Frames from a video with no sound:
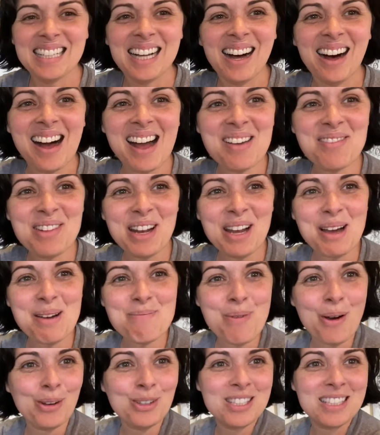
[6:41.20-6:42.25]
I'm going to
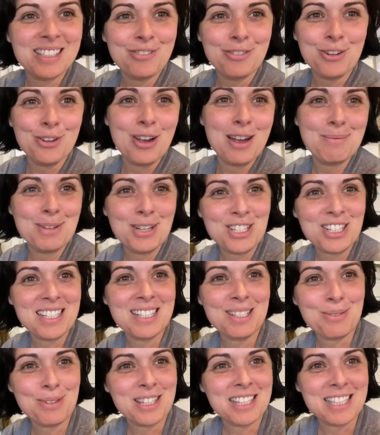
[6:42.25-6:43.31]
post a few
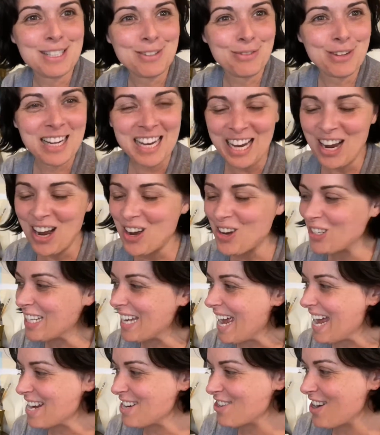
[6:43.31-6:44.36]
images with this video
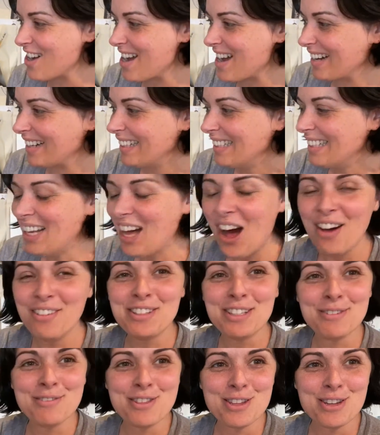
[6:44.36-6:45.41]
to end on of
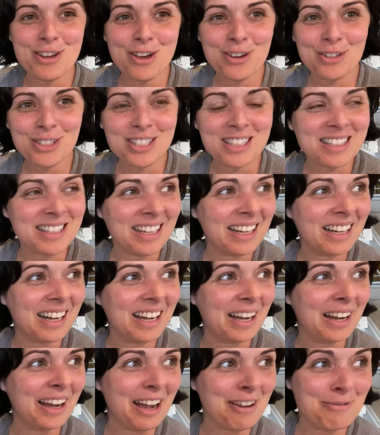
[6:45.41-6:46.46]
some of the noses that
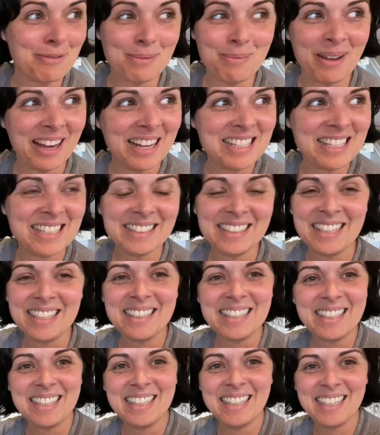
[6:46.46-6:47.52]
I've been painting
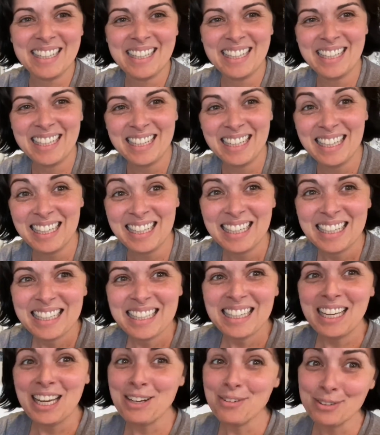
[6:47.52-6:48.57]
lately.
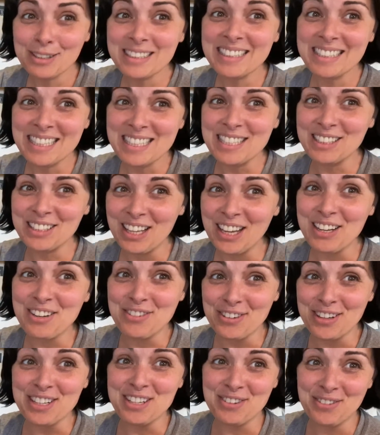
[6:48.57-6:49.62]
It really is a lot of
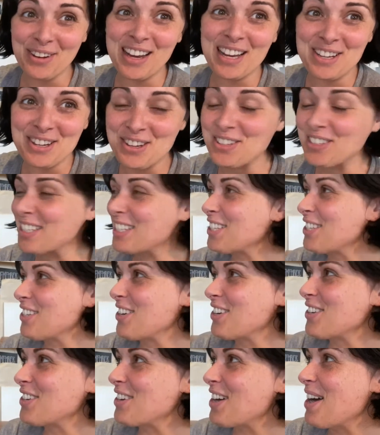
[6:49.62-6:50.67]
fun to paint noses.
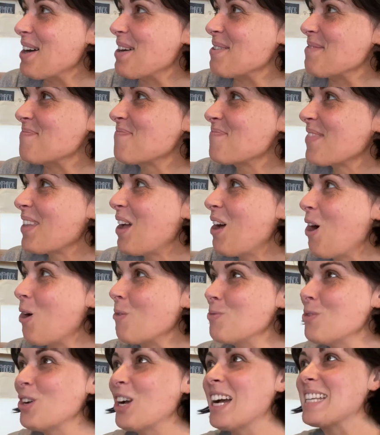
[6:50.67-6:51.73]
So
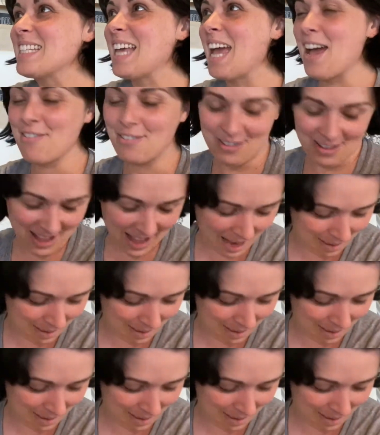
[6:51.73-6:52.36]
hope you guys have, hi